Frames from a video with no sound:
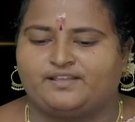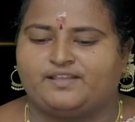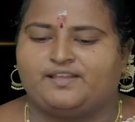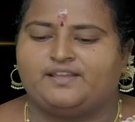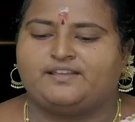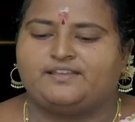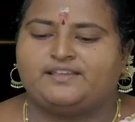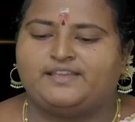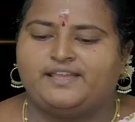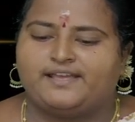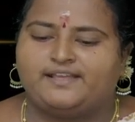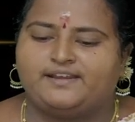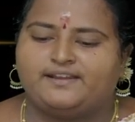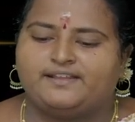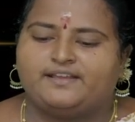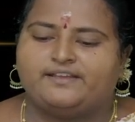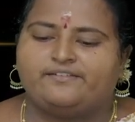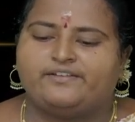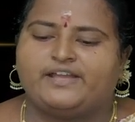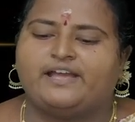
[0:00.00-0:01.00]
Here
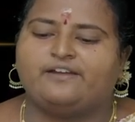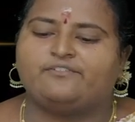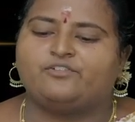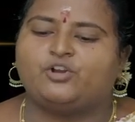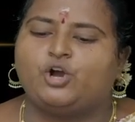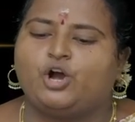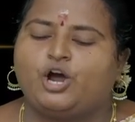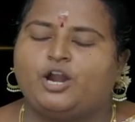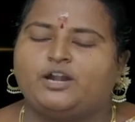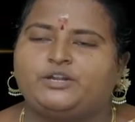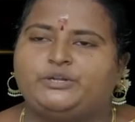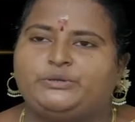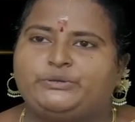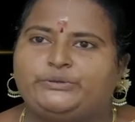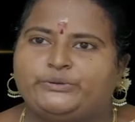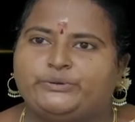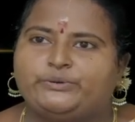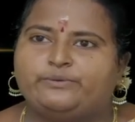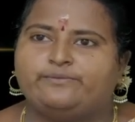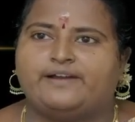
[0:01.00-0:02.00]
we have got
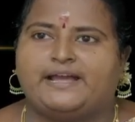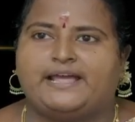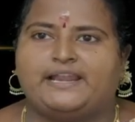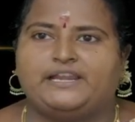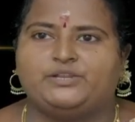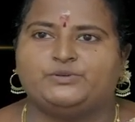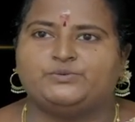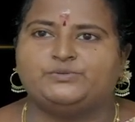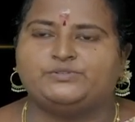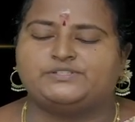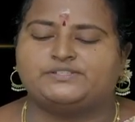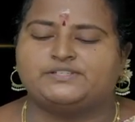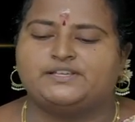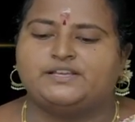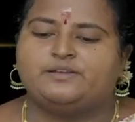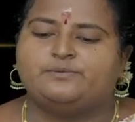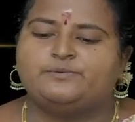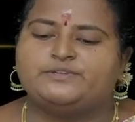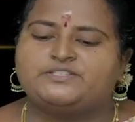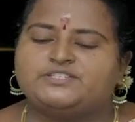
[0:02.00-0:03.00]
two values
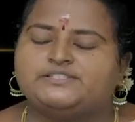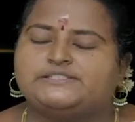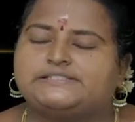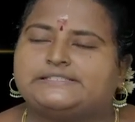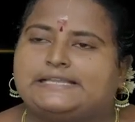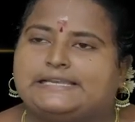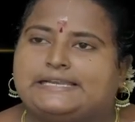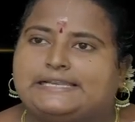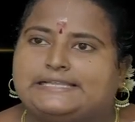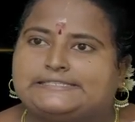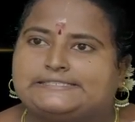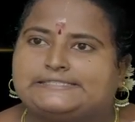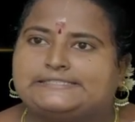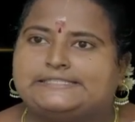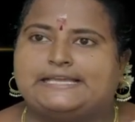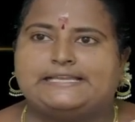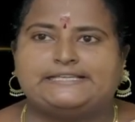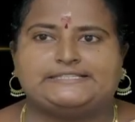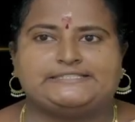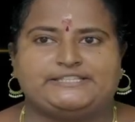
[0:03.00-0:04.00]
which is less
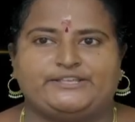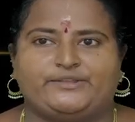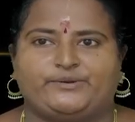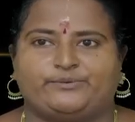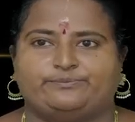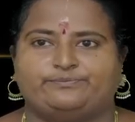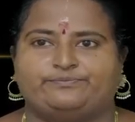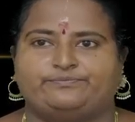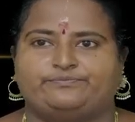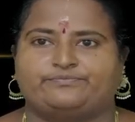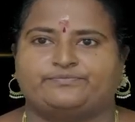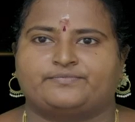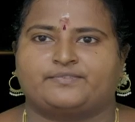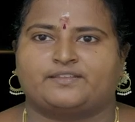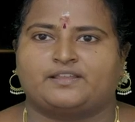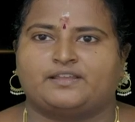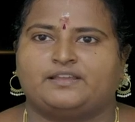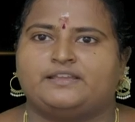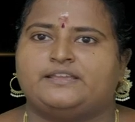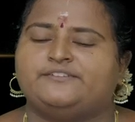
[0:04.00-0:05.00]
than 0.
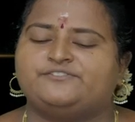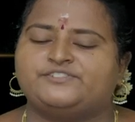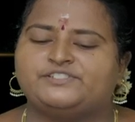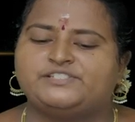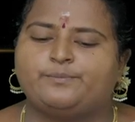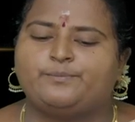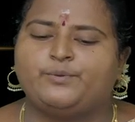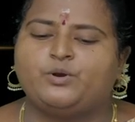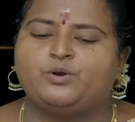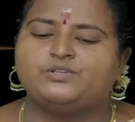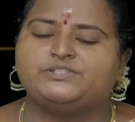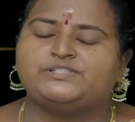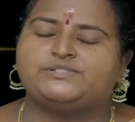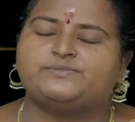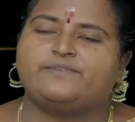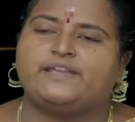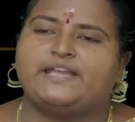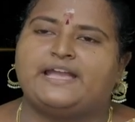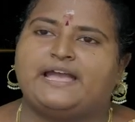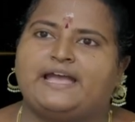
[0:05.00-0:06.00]
If suppose
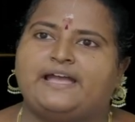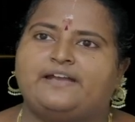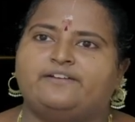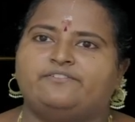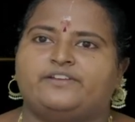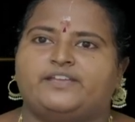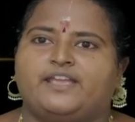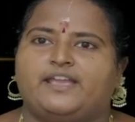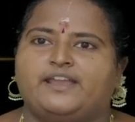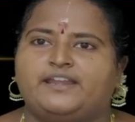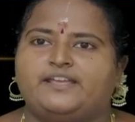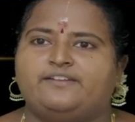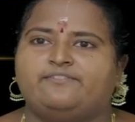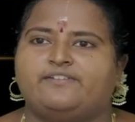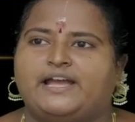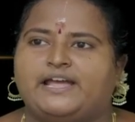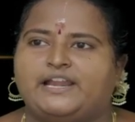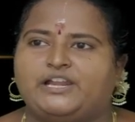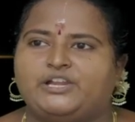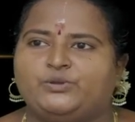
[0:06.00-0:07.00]
we have any
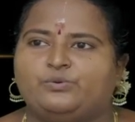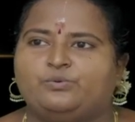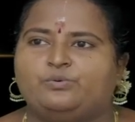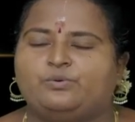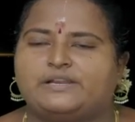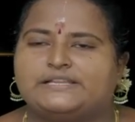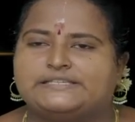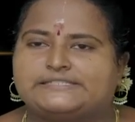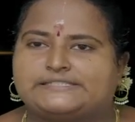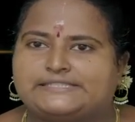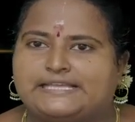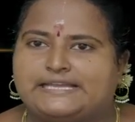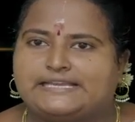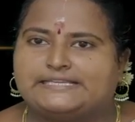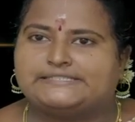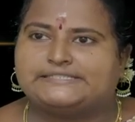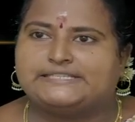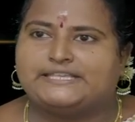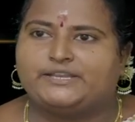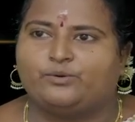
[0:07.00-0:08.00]
value less than
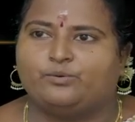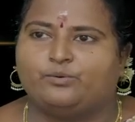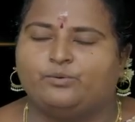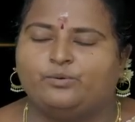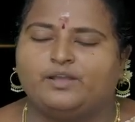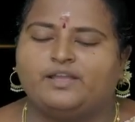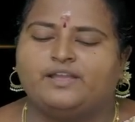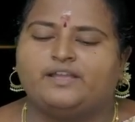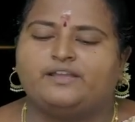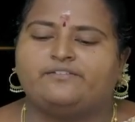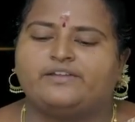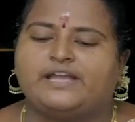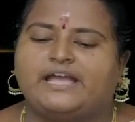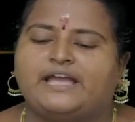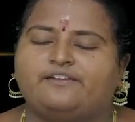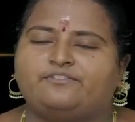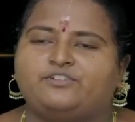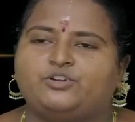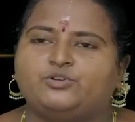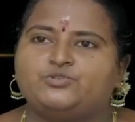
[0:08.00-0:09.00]
0, we
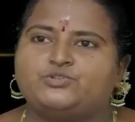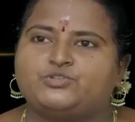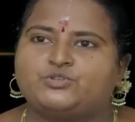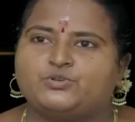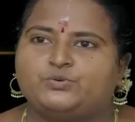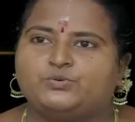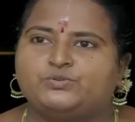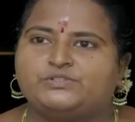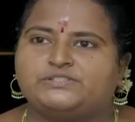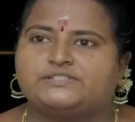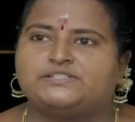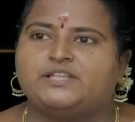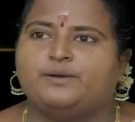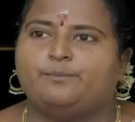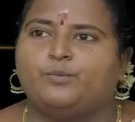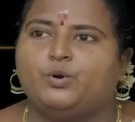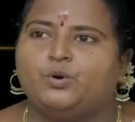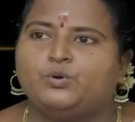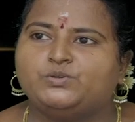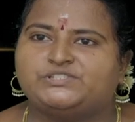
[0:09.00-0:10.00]
have to choose the
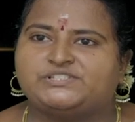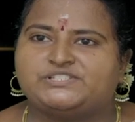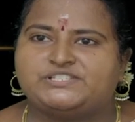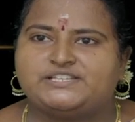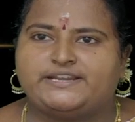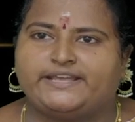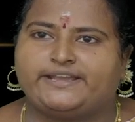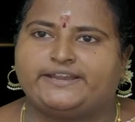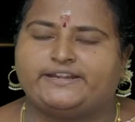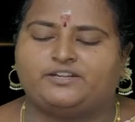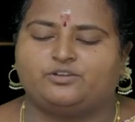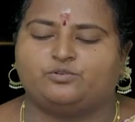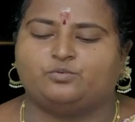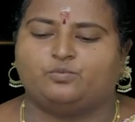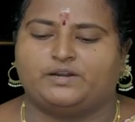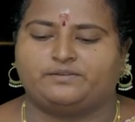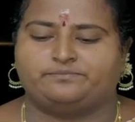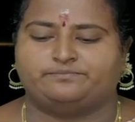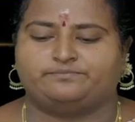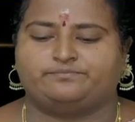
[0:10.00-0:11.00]
most negative one.